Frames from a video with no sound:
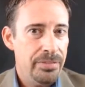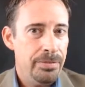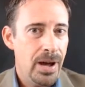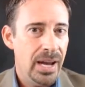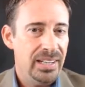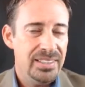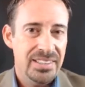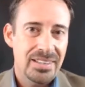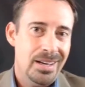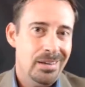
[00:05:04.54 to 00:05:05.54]
the fine because
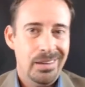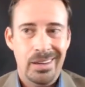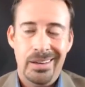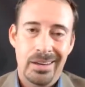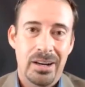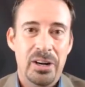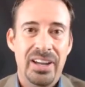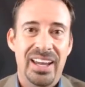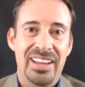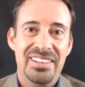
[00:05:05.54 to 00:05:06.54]
it's kind of like,
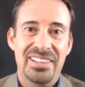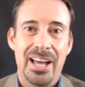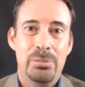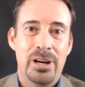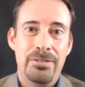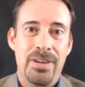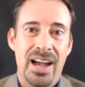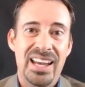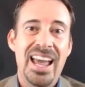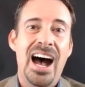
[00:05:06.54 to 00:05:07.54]
okay, it's a library
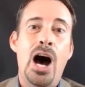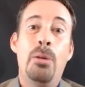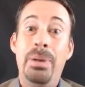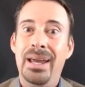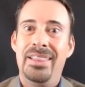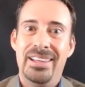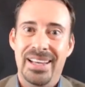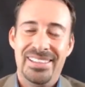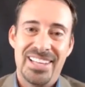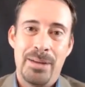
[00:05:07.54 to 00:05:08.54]
fine. I'll pay it the
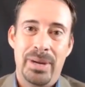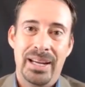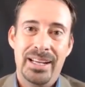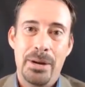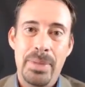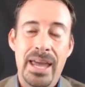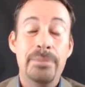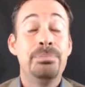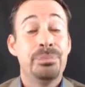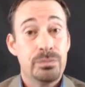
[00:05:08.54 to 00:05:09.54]
next time I come
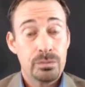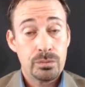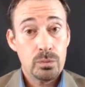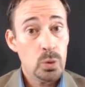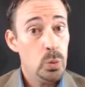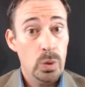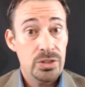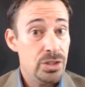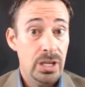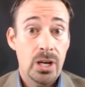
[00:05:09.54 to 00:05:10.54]
in. Well,
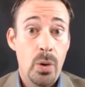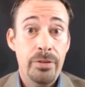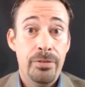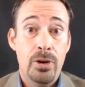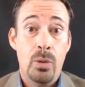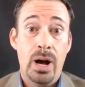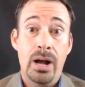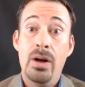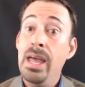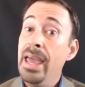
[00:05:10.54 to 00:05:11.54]
she didn't go in for a
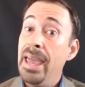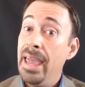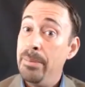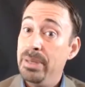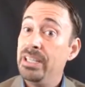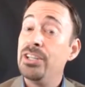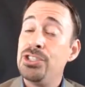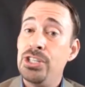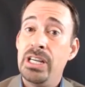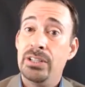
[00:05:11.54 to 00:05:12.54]
while. And because
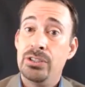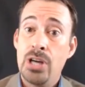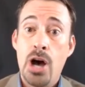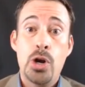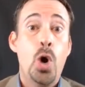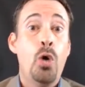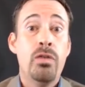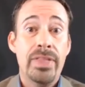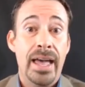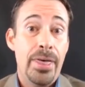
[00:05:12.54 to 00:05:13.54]
she had gone
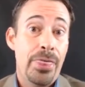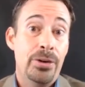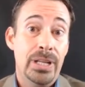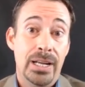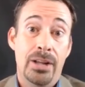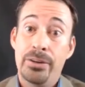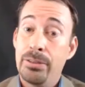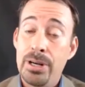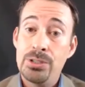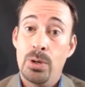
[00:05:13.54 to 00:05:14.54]
over that $30
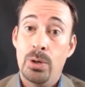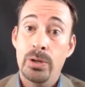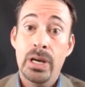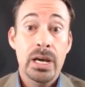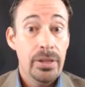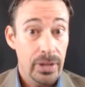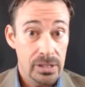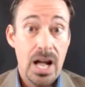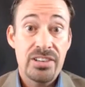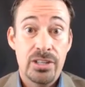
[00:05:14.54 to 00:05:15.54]
threshold, the
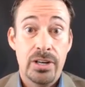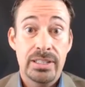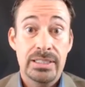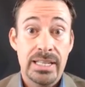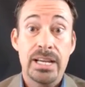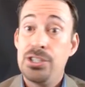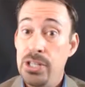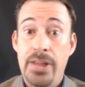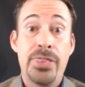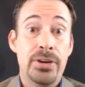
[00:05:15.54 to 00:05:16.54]
clock started to tick. She
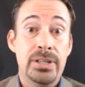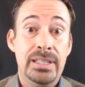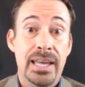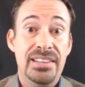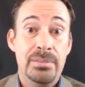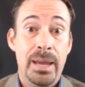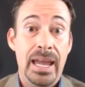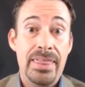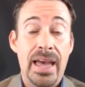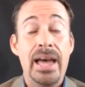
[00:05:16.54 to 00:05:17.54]
had 30 days to
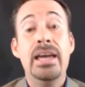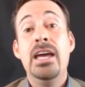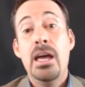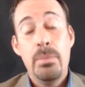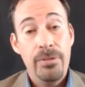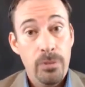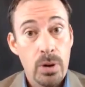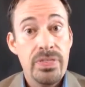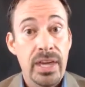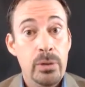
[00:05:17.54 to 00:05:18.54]
pay that
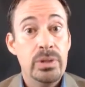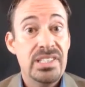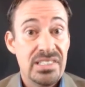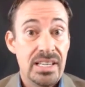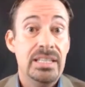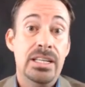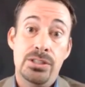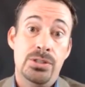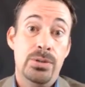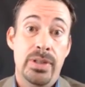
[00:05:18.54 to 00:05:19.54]
before they would send it
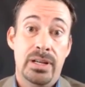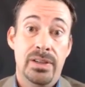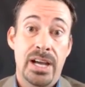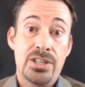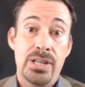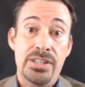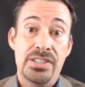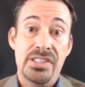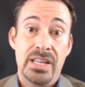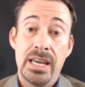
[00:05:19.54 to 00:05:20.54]
to the collection
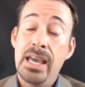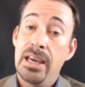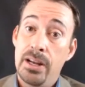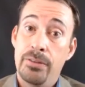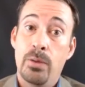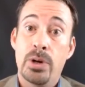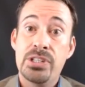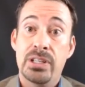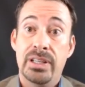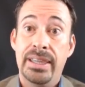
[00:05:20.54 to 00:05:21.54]
agency. And
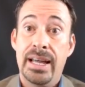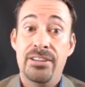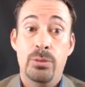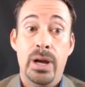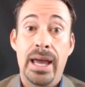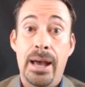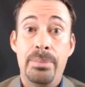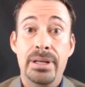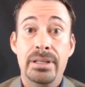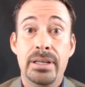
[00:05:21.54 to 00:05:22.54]
unfortunately, that's what
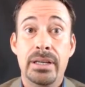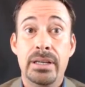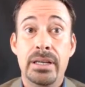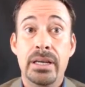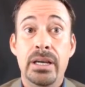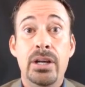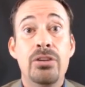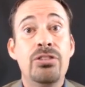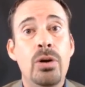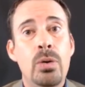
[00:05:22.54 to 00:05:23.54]
happened.
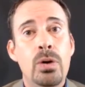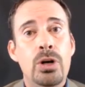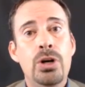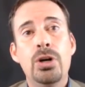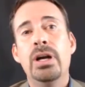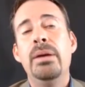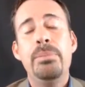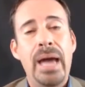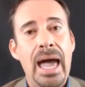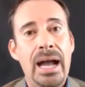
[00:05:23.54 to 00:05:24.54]
So her
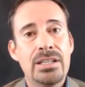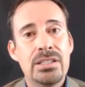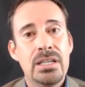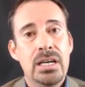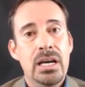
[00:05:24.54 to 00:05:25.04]
impact